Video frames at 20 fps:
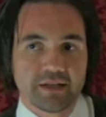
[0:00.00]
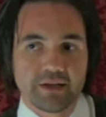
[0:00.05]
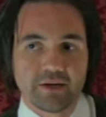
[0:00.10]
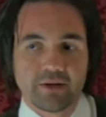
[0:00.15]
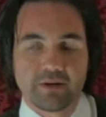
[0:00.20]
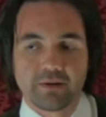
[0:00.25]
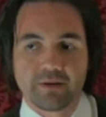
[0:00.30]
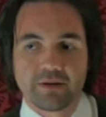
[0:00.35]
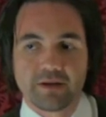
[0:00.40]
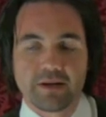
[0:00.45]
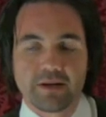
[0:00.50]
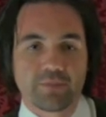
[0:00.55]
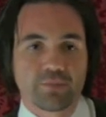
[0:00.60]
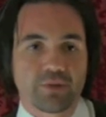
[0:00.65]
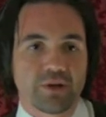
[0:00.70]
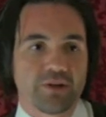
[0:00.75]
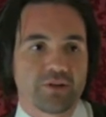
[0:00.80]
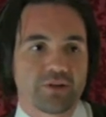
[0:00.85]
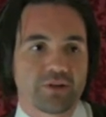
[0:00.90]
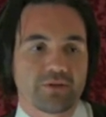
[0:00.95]
You know, getting
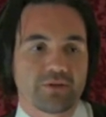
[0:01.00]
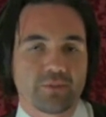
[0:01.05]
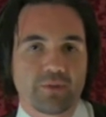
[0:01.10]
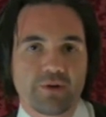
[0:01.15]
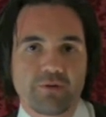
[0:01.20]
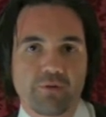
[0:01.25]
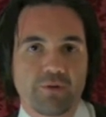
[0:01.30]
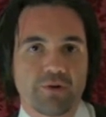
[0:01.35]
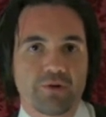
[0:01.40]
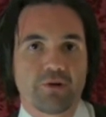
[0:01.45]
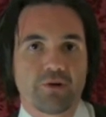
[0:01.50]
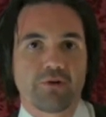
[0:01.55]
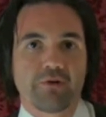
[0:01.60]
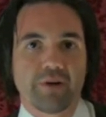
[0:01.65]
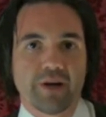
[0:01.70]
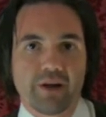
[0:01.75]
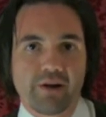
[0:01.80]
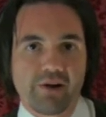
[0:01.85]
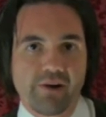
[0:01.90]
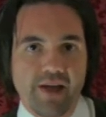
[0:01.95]
praises from everyone who
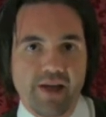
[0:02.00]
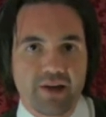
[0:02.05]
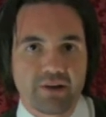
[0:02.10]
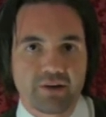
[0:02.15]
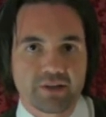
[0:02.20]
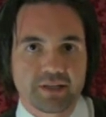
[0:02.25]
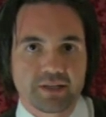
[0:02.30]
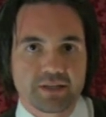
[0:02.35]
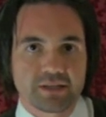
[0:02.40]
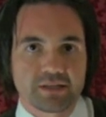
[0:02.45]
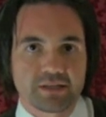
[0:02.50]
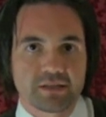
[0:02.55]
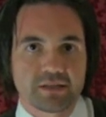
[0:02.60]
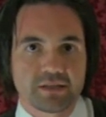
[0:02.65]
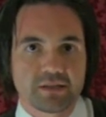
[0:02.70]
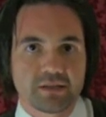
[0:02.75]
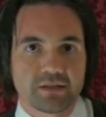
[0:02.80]
already are anarchists